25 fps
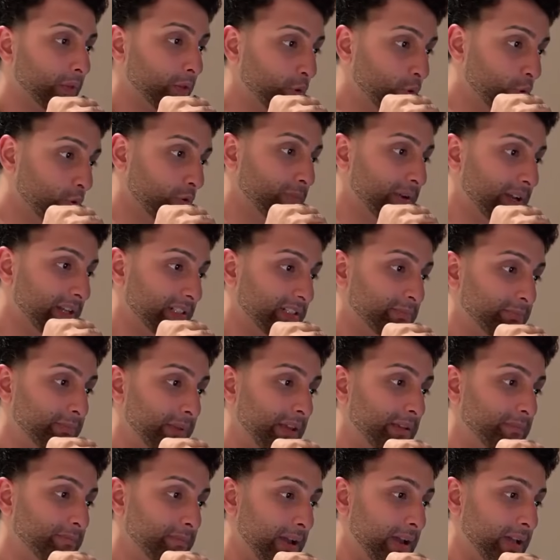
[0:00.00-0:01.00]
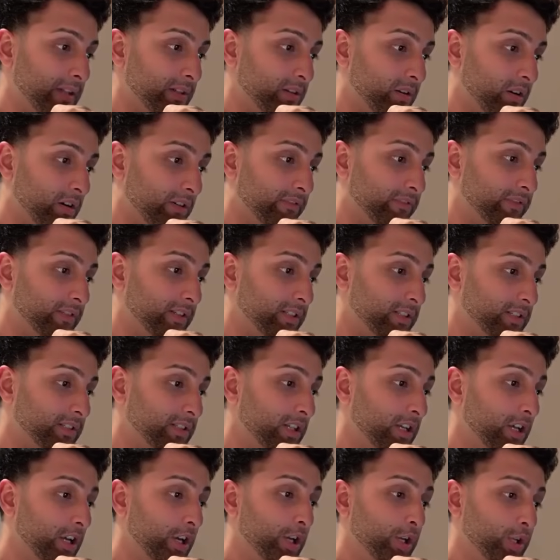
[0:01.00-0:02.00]
2 best big men of this
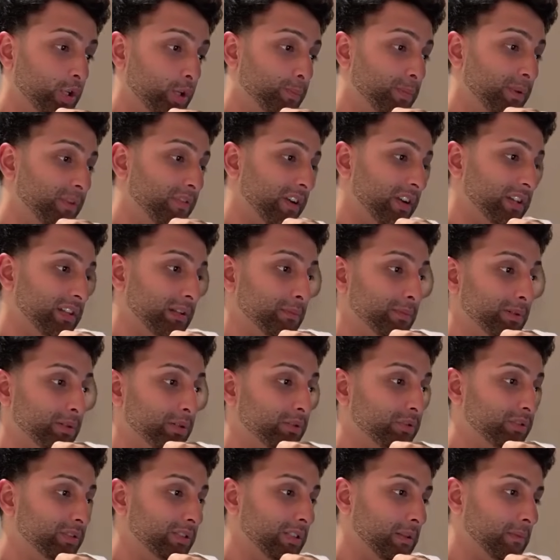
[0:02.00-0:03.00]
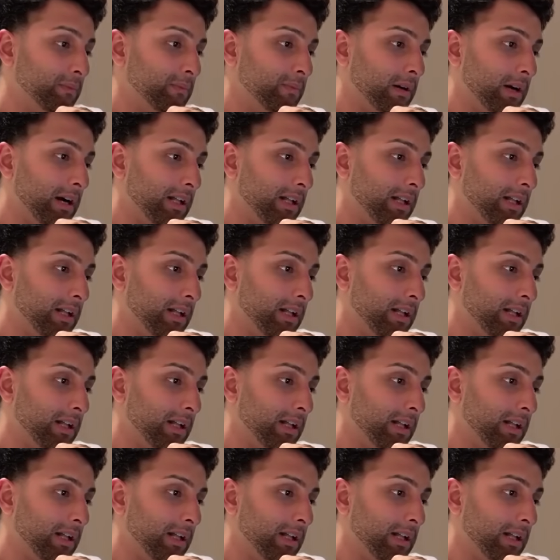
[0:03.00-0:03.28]
UP Fighting Maroons team.